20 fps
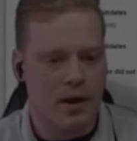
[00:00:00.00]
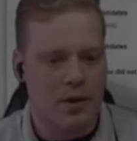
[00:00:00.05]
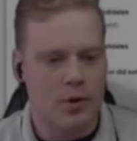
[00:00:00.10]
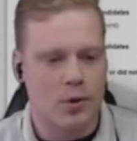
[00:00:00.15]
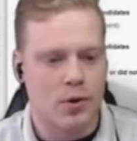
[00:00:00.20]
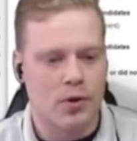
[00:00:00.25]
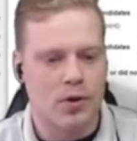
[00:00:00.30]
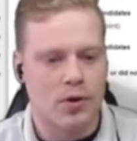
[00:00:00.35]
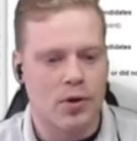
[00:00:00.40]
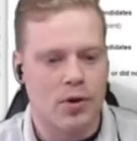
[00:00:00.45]

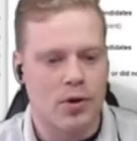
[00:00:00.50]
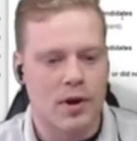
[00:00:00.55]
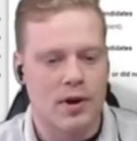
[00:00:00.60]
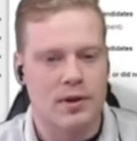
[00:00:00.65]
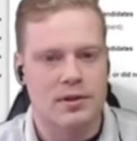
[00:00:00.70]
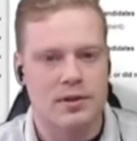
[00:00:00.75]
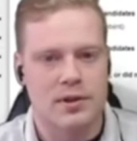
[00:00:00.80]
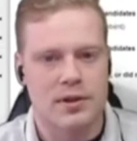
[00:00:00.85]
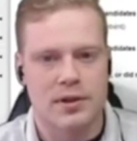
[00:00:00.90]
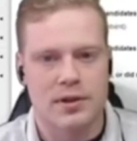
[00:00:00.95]

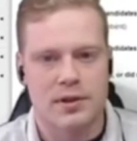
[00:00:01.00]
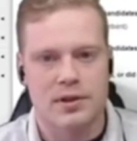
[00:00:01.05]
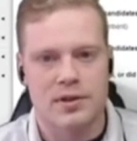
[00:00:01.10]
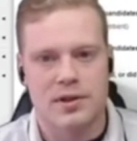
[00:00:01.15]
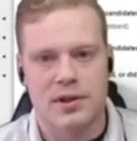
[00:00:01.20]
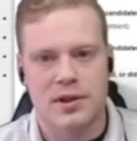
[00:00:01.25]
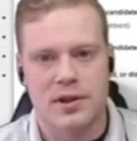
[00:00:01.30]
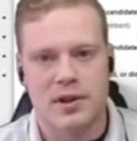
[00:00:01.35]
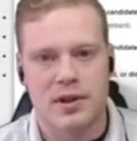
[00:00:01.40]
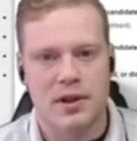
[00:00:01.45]
Norcross is
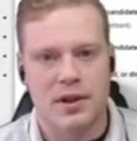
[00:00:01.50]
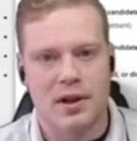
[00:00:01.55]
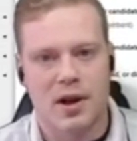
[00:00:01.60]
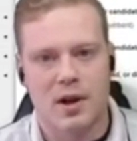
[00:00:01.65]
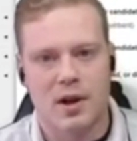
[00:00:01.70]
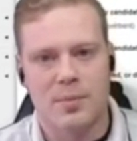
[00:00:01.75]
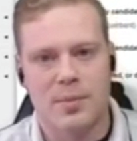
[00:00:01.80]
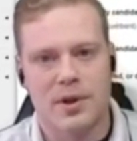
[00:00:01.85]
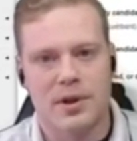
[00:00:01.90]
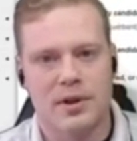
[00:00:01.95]
the
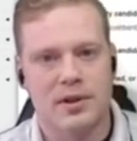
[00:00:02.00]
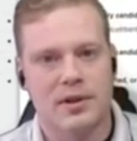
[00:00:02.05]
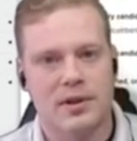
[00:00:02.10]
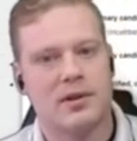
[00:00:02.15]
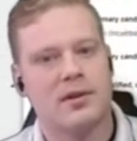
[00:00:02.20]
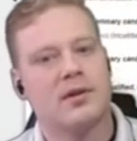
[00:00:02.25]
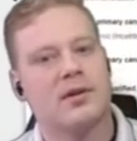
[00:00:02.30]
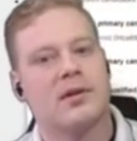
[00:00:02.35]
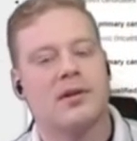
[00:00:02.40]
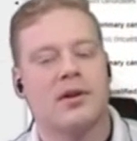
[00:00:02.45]
incumbent
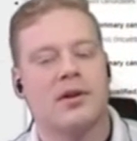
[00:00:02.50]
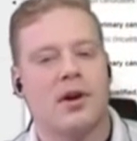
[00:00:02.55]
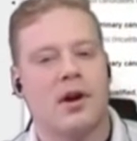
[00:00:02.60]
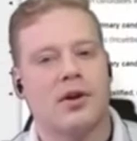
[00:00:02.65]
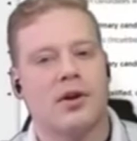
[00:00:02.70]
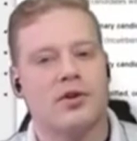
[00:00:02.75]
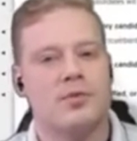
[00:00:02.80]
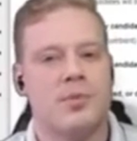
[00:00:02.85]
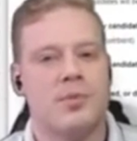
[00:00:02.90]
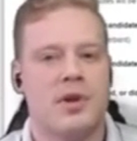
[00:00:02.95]

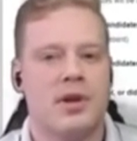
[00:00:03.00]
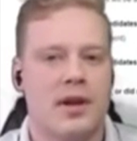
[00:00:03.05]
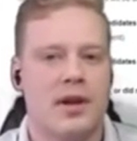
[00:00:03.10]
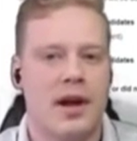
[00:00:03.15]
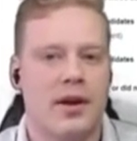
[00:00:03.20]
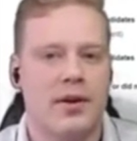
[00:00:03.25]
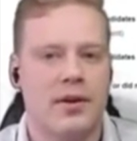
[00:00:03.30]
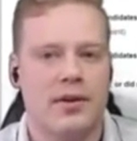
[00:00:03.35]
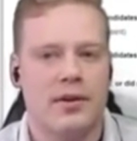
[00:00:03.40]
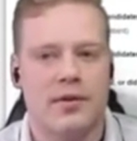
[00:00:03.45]
congressman
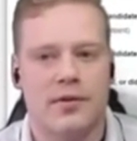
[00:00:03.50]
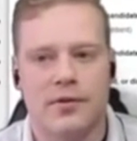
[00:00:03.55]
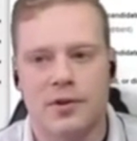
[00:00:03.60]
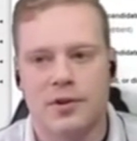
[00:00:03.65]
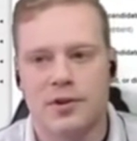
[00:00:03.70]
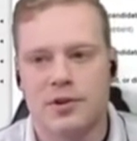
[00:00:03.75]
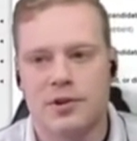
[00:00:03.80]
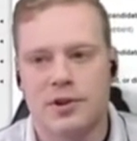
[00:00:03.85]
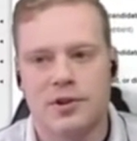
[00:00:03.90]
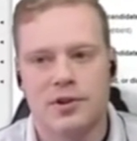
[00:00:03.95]
down in the
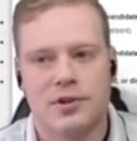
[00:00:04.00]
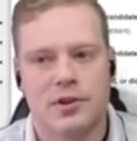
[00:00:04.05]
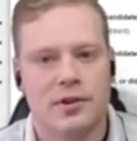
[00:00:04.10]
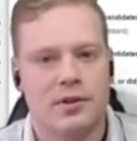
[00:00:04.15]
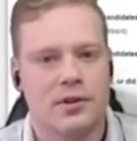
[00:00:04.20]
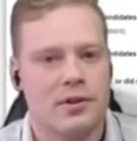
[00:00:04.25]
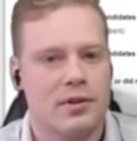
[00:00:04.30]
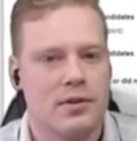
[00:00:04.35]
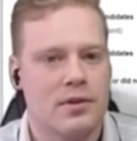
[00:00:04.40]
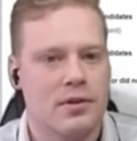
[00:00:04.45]
first
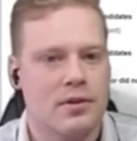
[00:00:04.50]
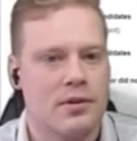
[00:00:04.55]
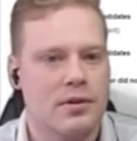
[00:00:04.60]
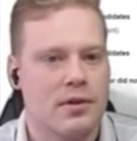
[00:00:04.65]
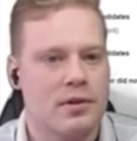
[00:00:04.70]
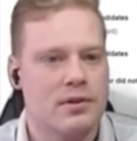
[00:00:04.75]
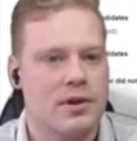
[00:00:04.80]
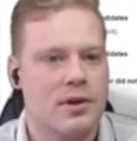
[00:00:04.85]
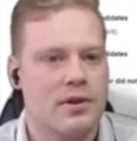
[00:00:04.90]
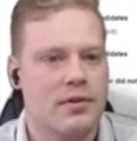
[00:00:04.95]
district. Let's
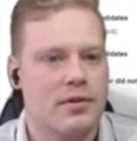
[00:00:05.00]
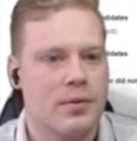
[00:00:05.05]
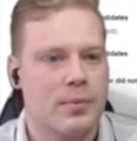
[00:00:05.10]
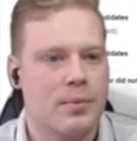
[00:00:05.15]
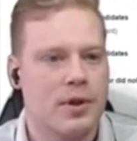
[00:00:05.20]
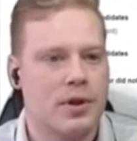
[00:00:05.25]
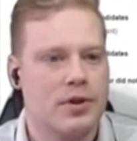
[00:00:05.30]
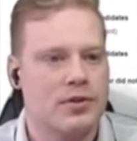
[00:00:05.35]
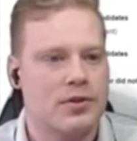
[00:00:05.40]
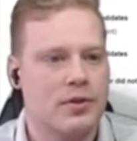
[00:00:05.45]
see, I have a
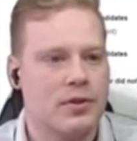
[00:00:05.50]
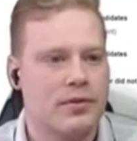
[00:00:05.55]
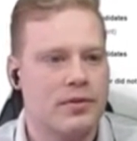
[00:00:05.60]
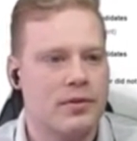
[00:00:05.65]
picture of